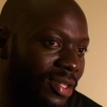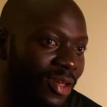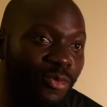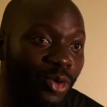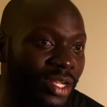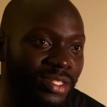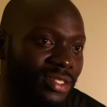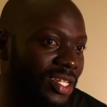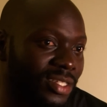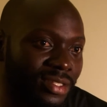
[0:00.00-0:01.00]
everyone
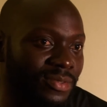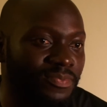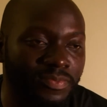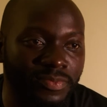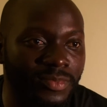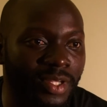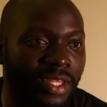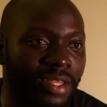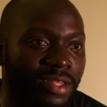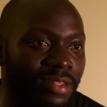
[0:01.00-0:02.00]
is just
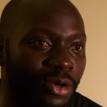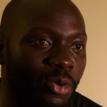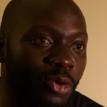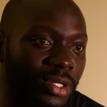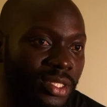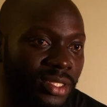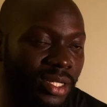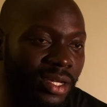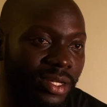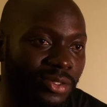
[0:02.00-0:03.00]
their own.
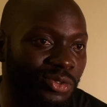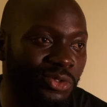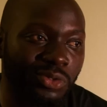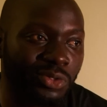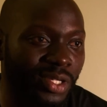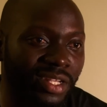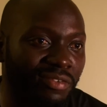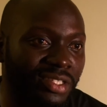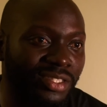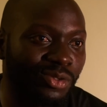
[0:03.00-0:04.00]
You can
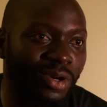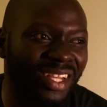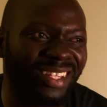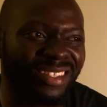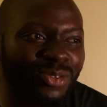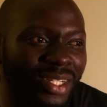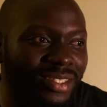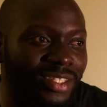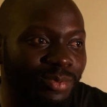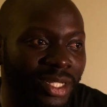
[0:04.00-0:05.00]
never single out like this one
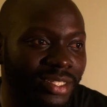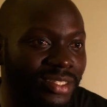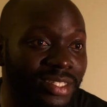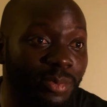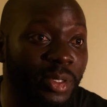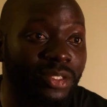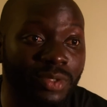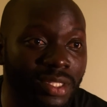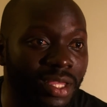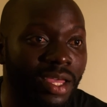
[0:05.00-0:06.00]
is the smartest. It depends
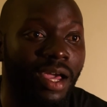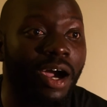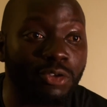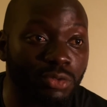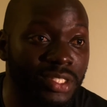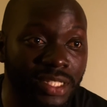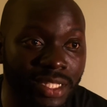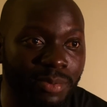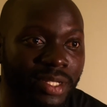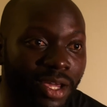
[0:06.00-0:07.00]
with how you see
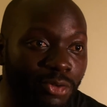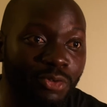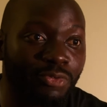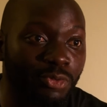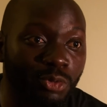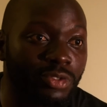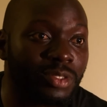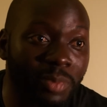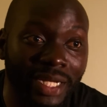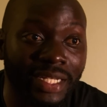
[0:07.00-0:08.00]
them and how you view
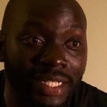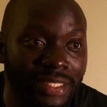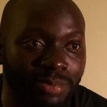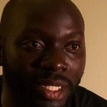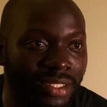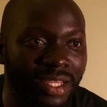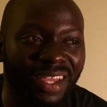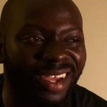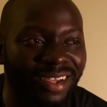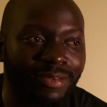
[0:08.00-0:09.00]
smartness. But
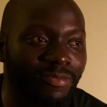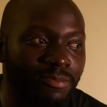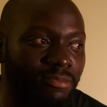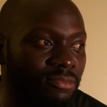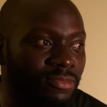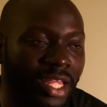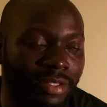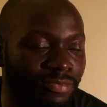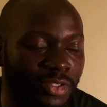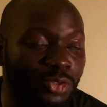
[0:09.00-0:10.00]

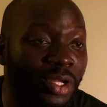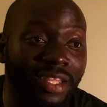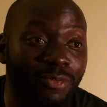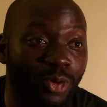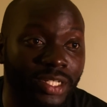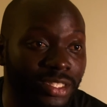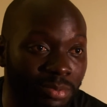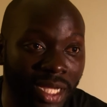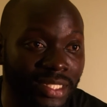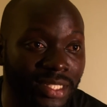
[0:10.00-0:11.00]
like virtually everyone is
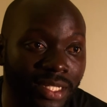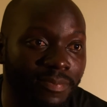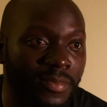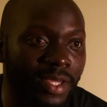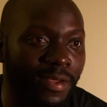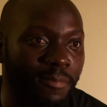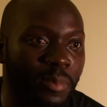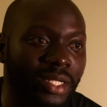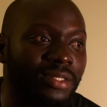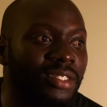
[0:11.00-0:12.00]
smart here.
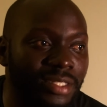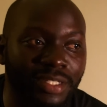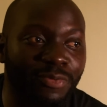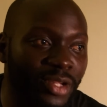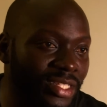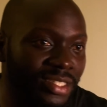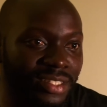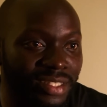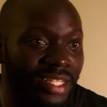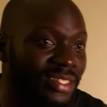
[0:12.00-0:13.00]
But the difference
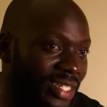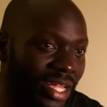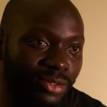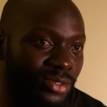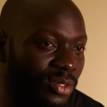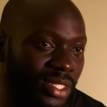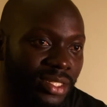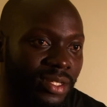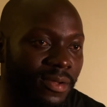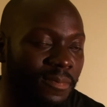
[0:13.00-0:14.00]
is in their styles
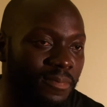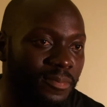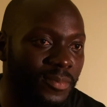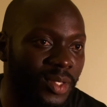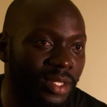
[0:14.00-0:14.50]
only.